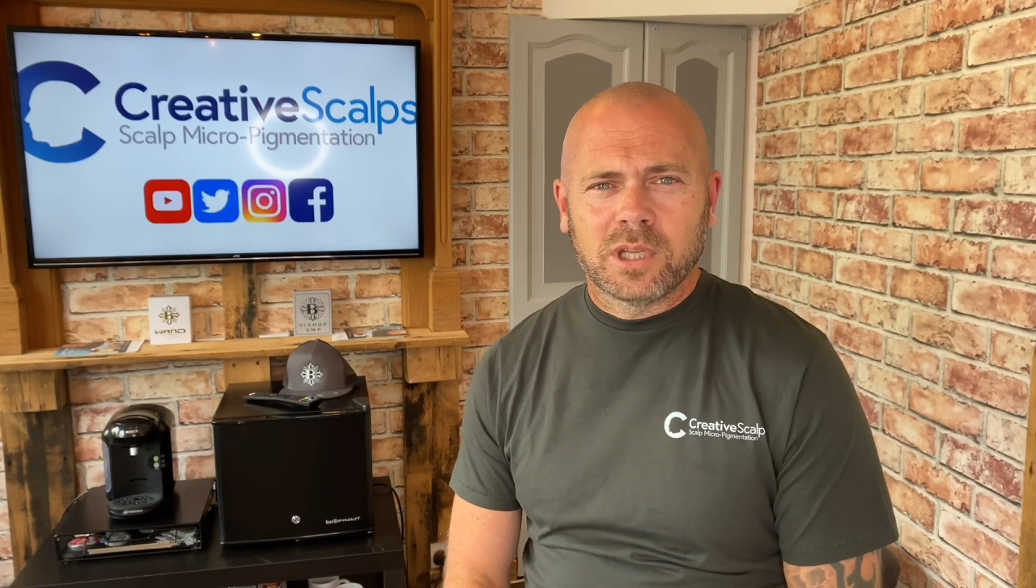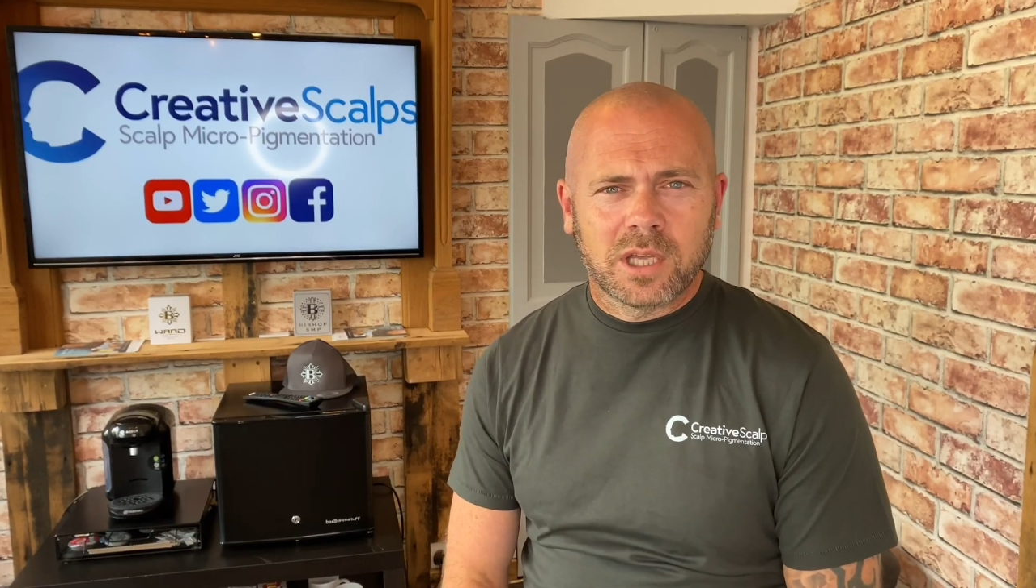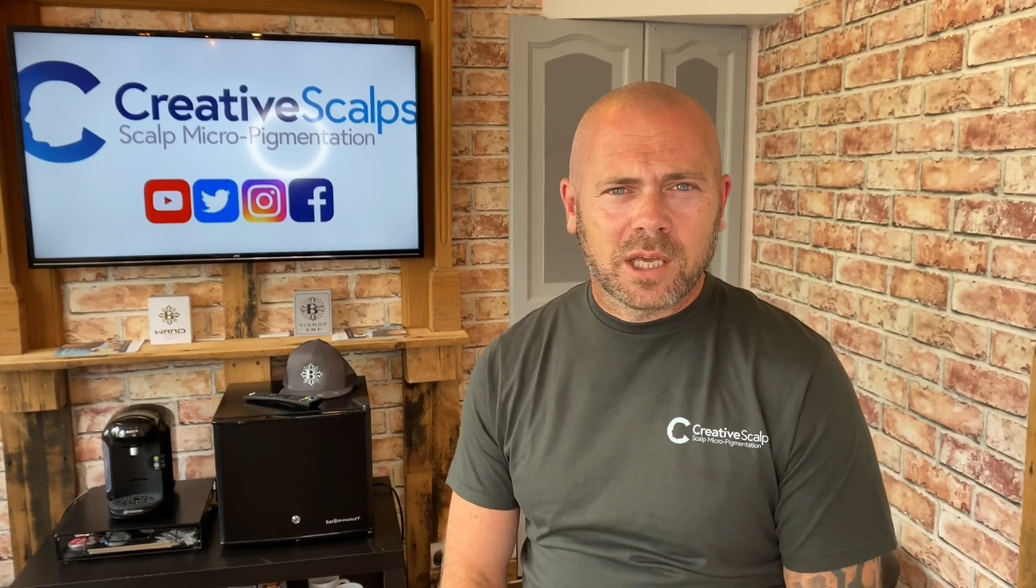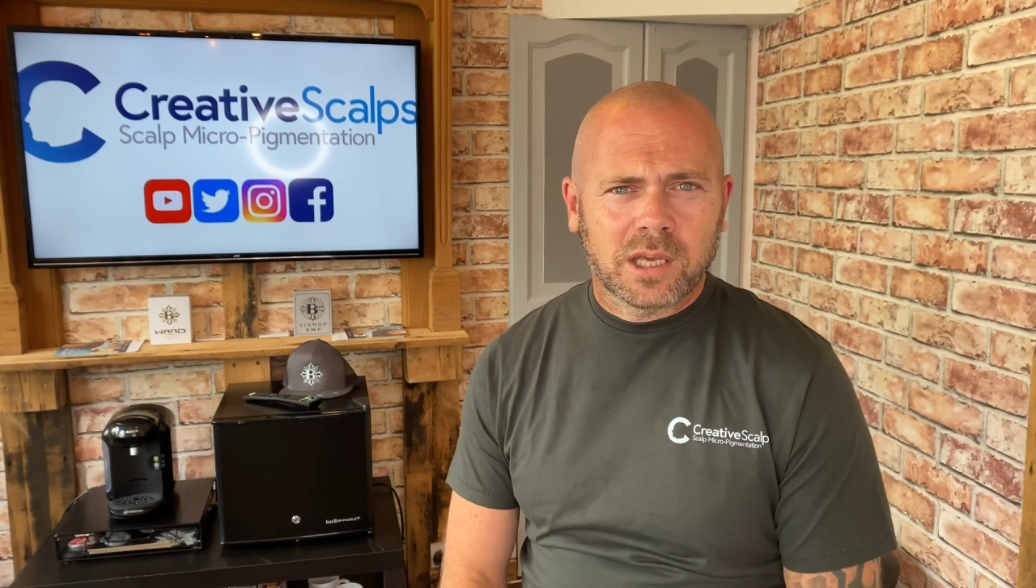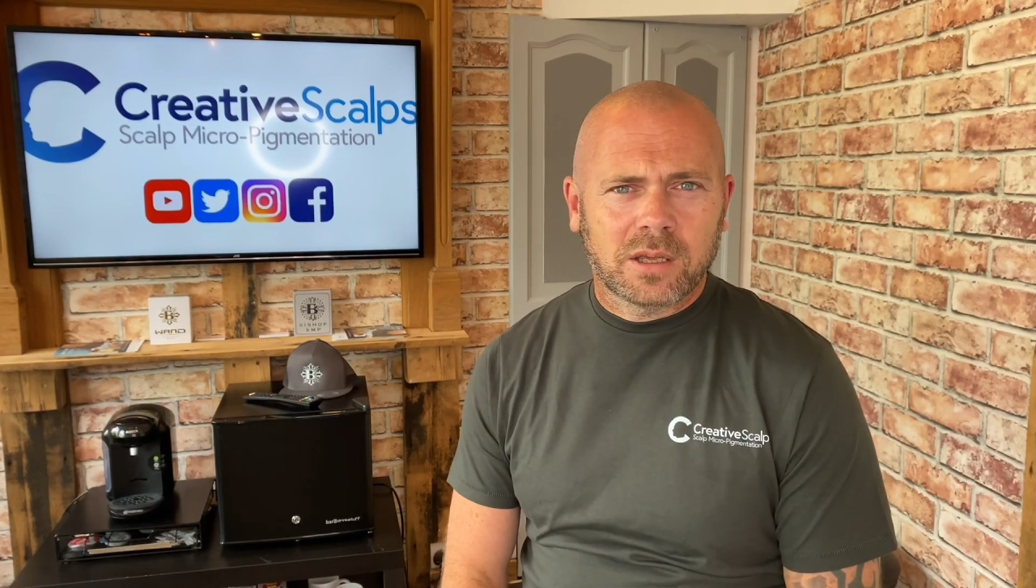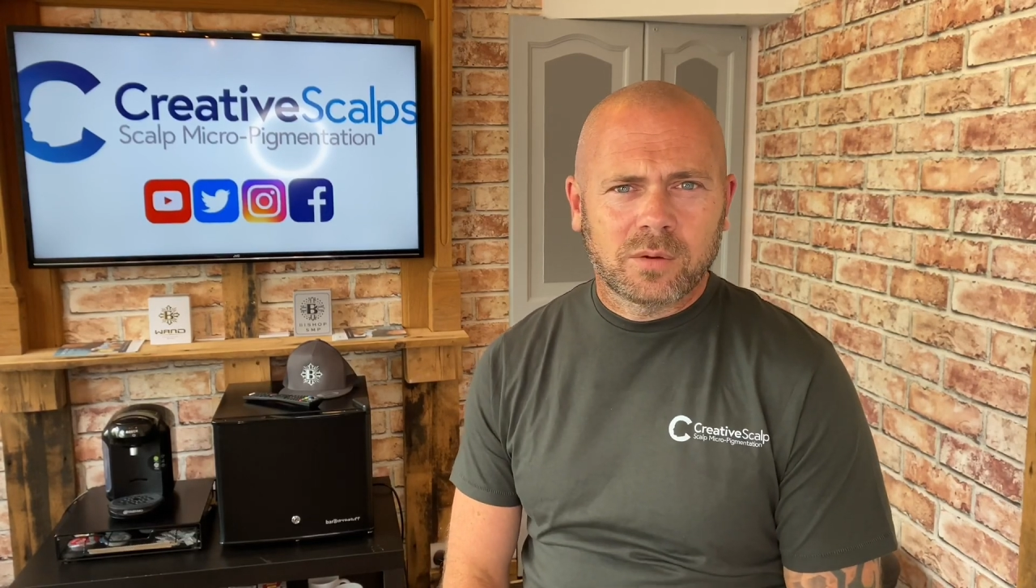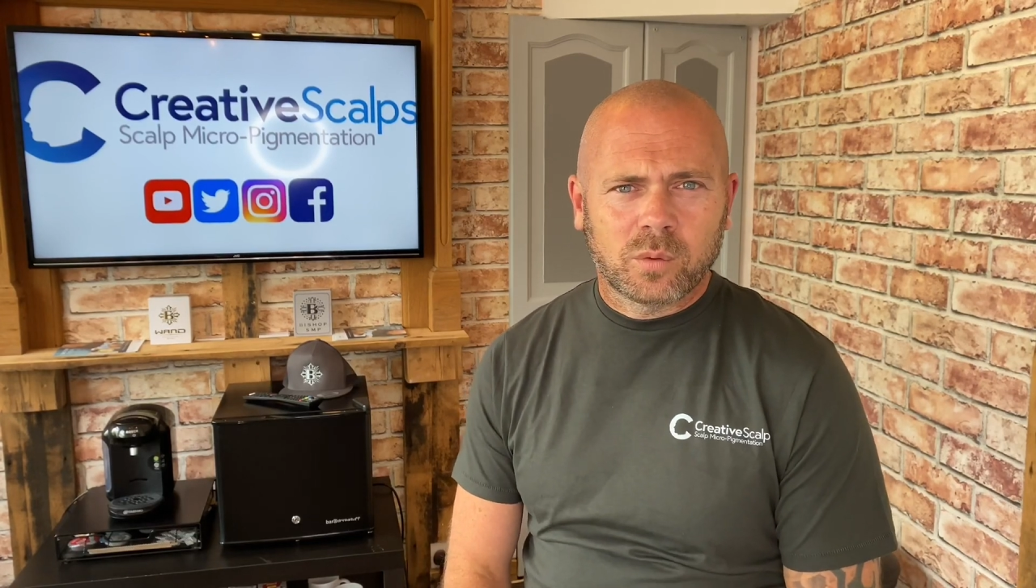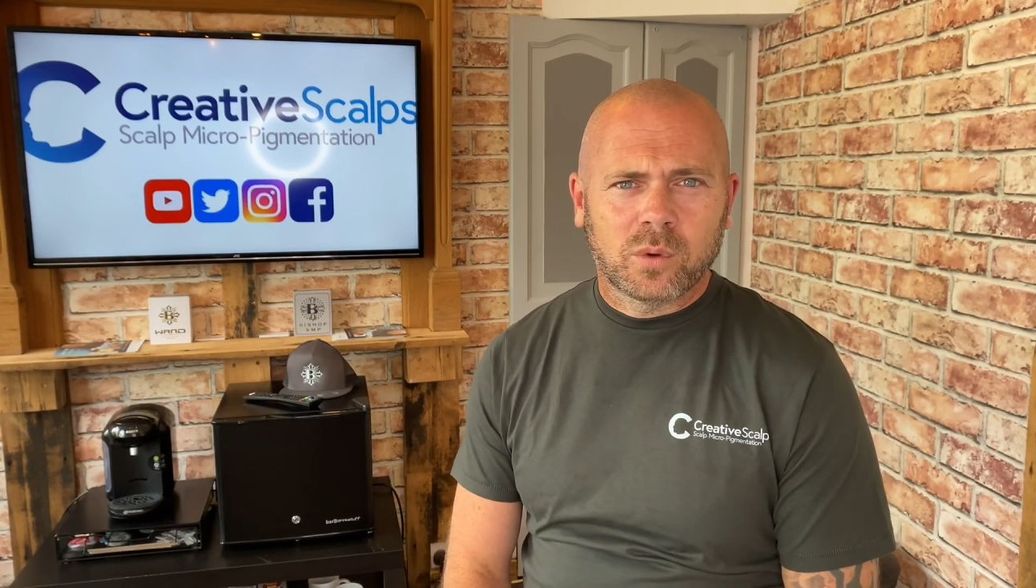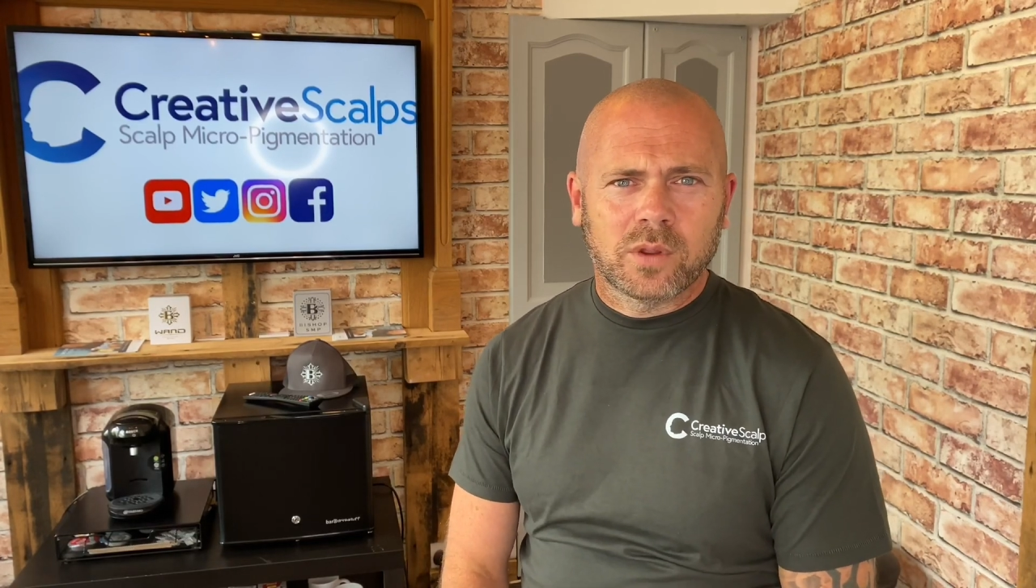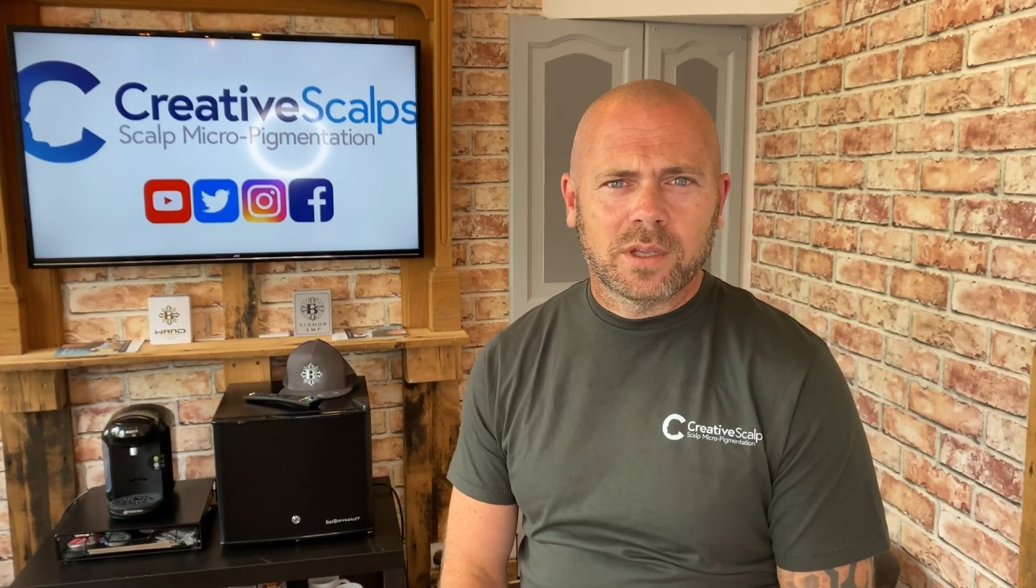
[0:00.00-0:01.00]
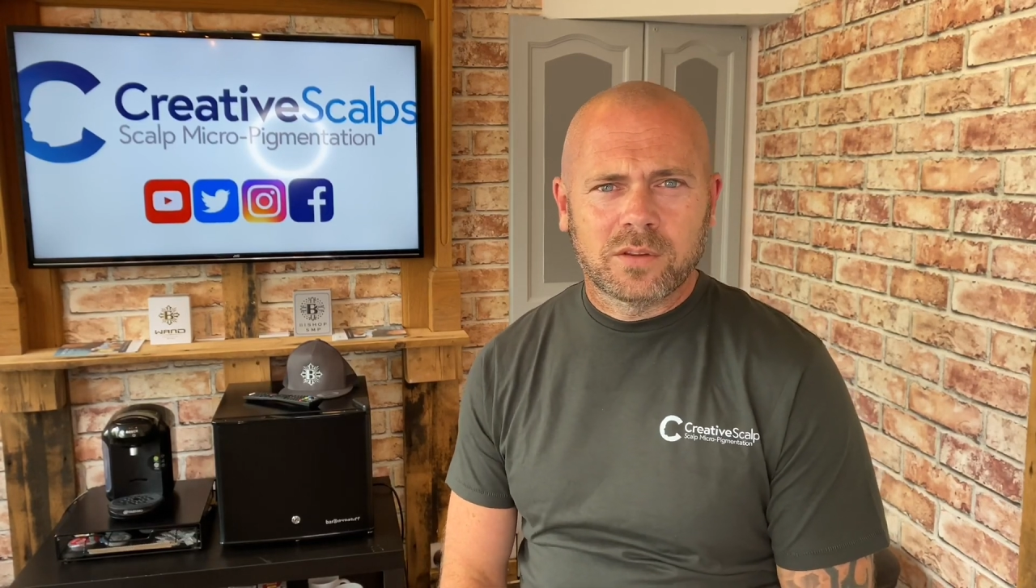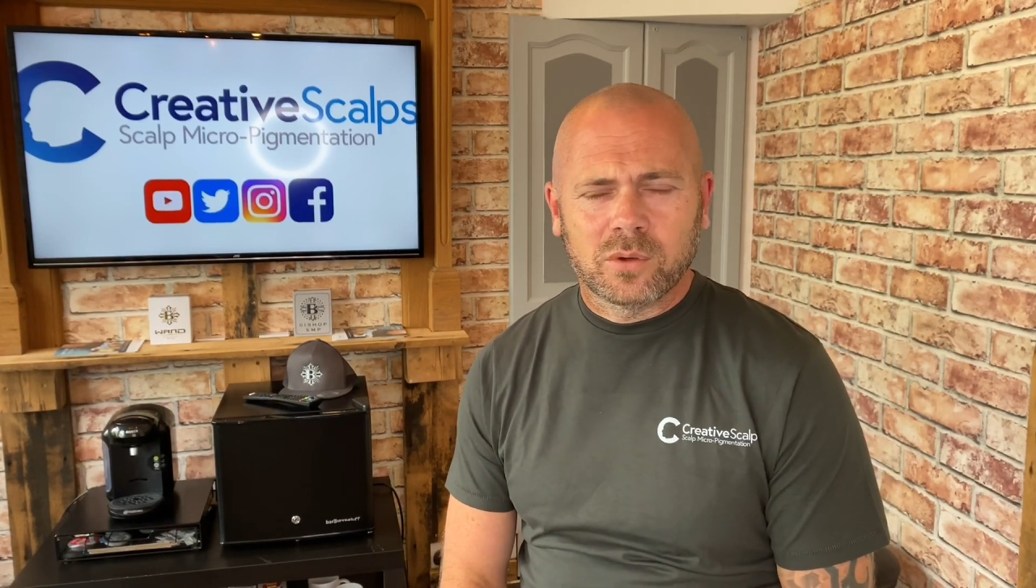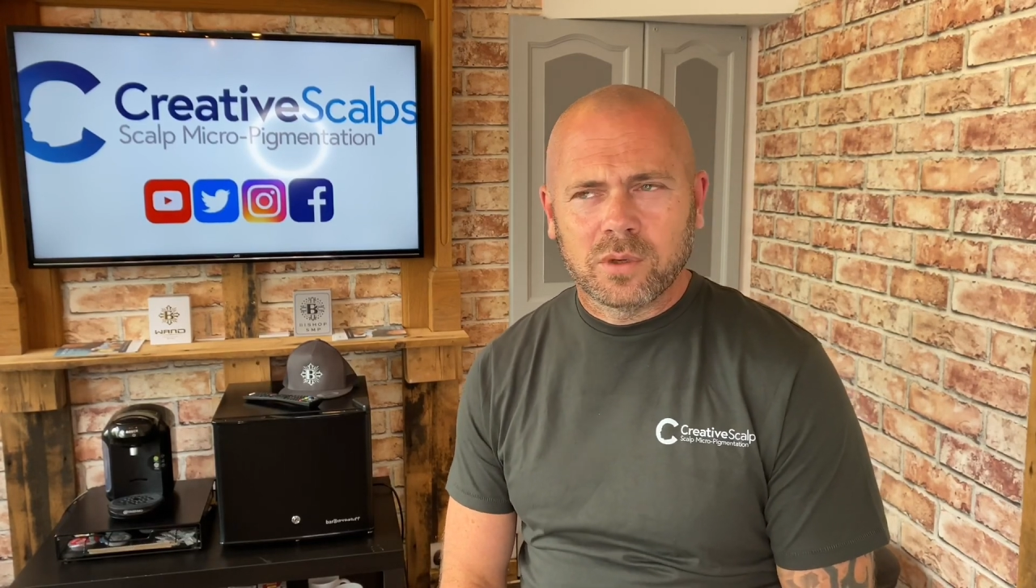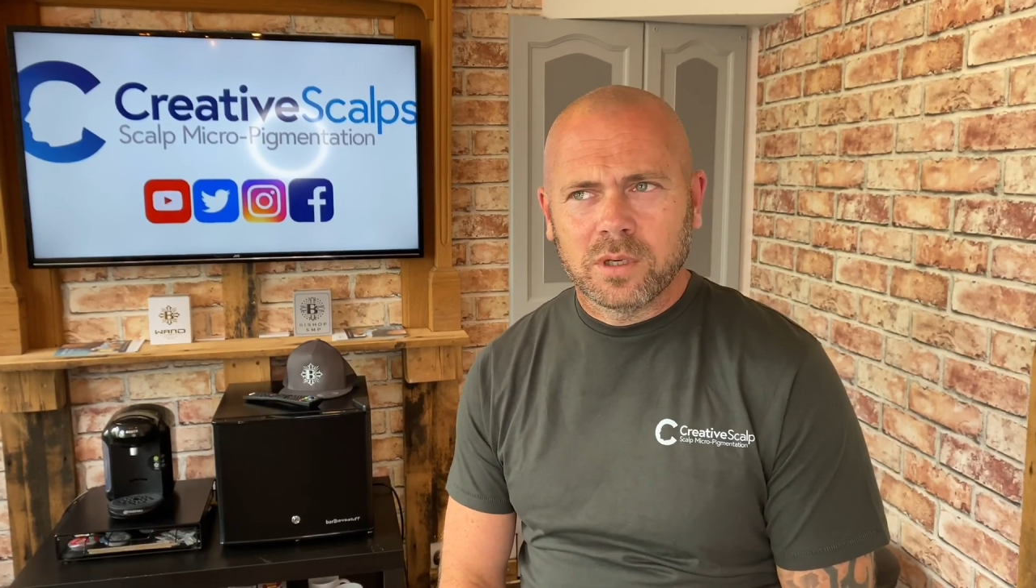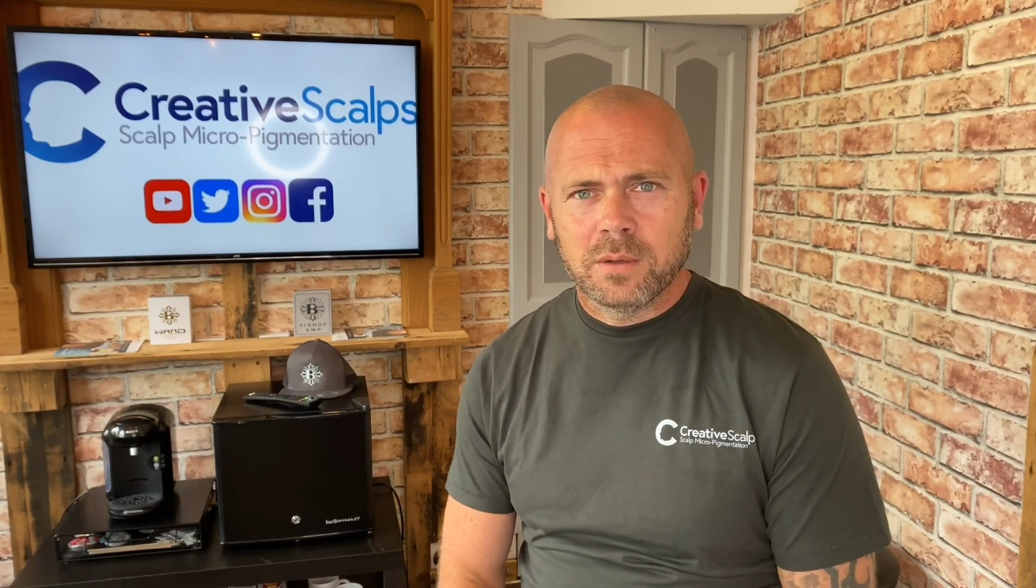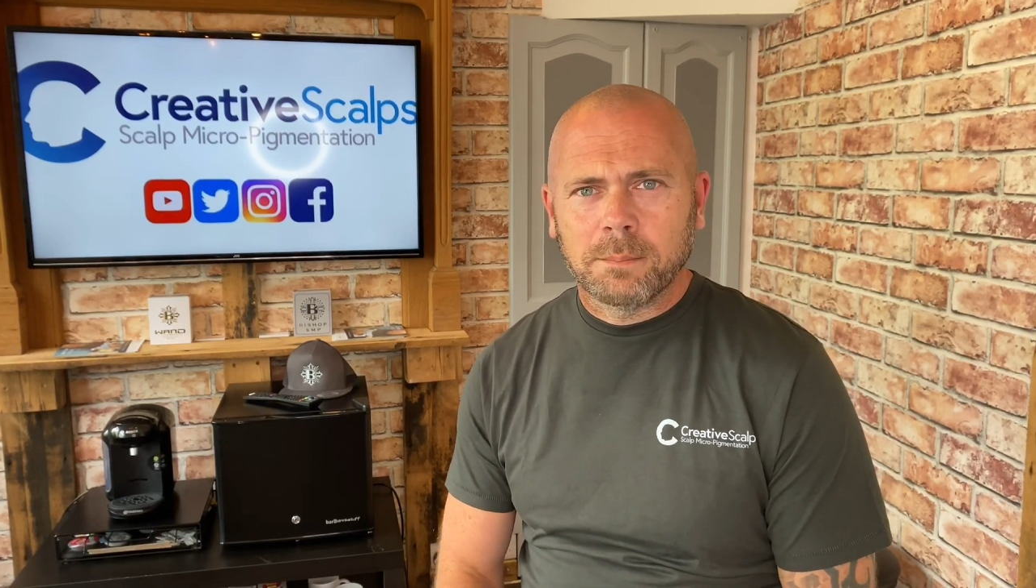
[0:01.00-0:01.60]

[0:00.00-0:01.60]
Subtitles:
care of what they're doing,